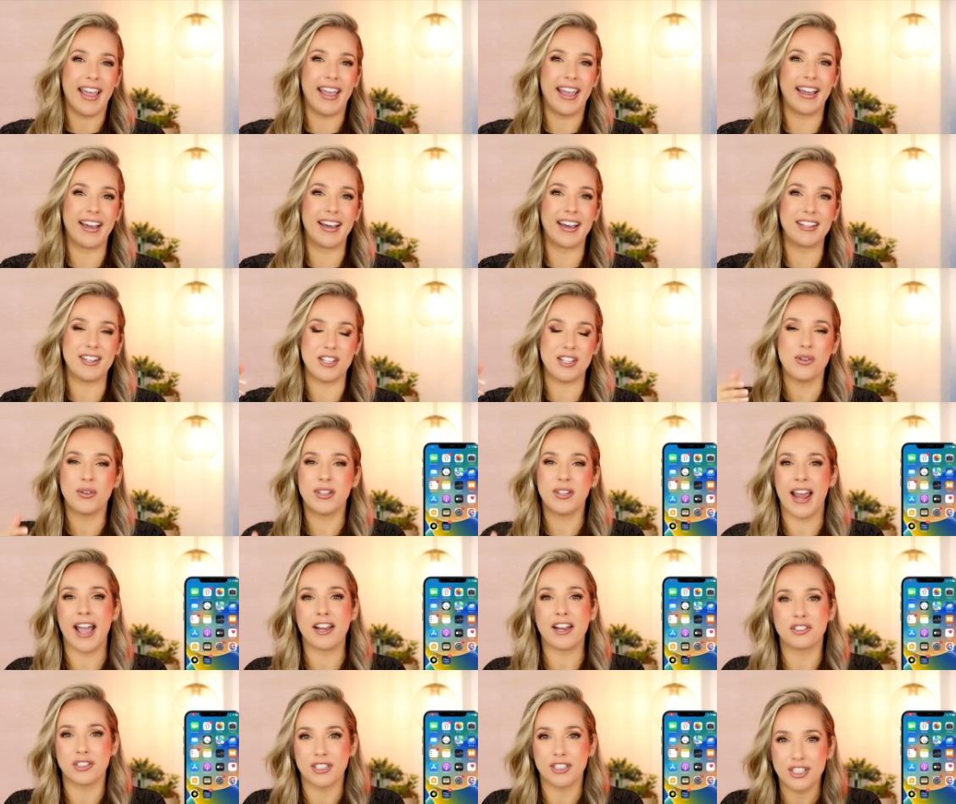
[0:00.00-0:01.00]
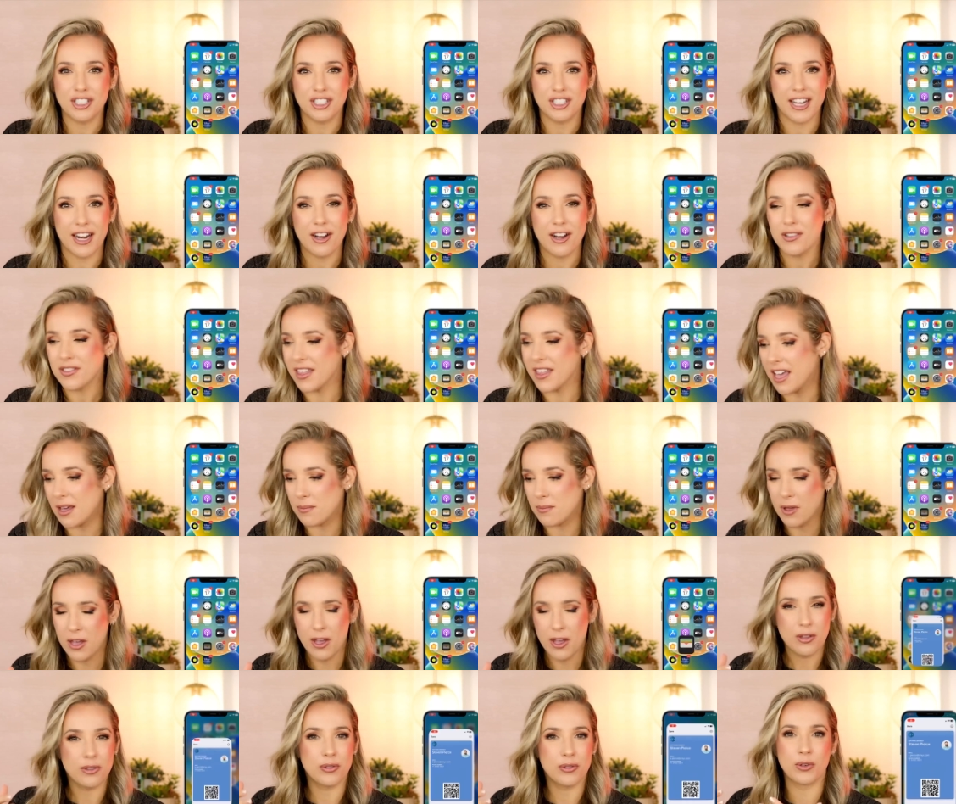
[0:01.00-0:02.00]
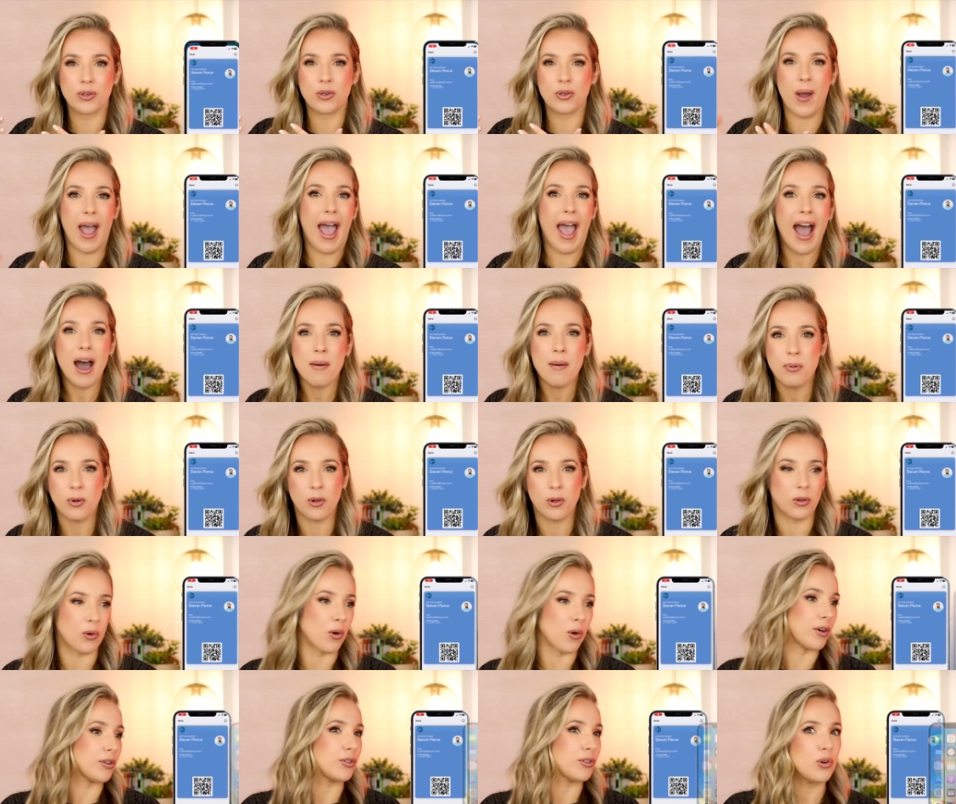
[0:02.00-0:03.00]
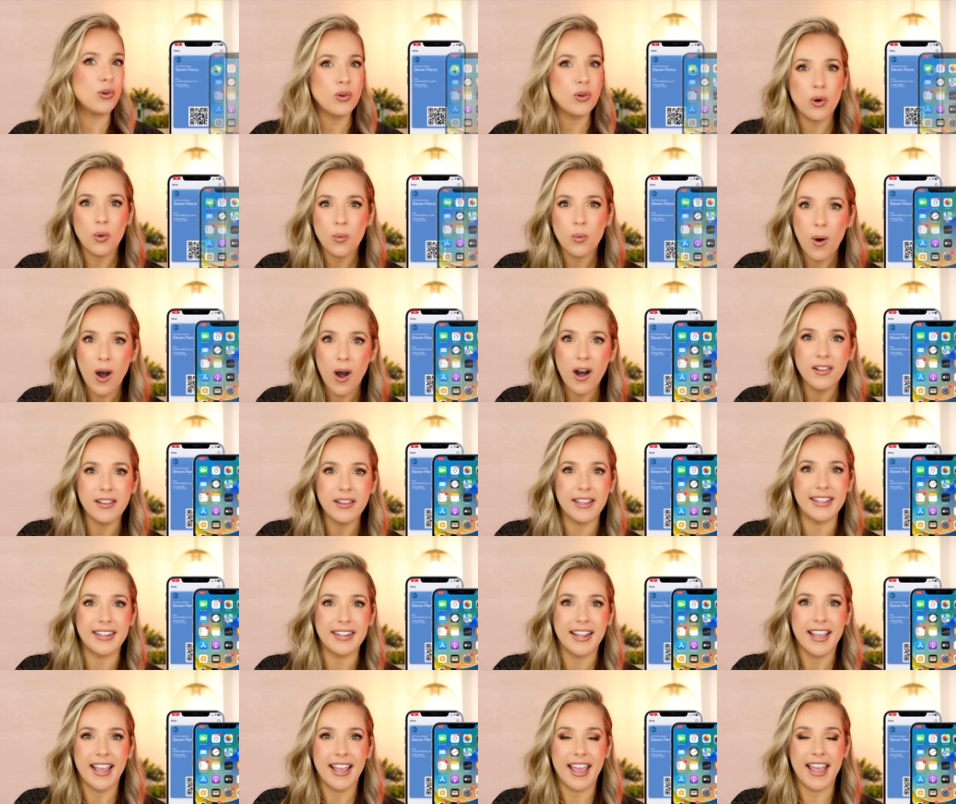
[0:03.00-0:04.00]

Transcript: and you can actually share them through Apple or Google Wallet.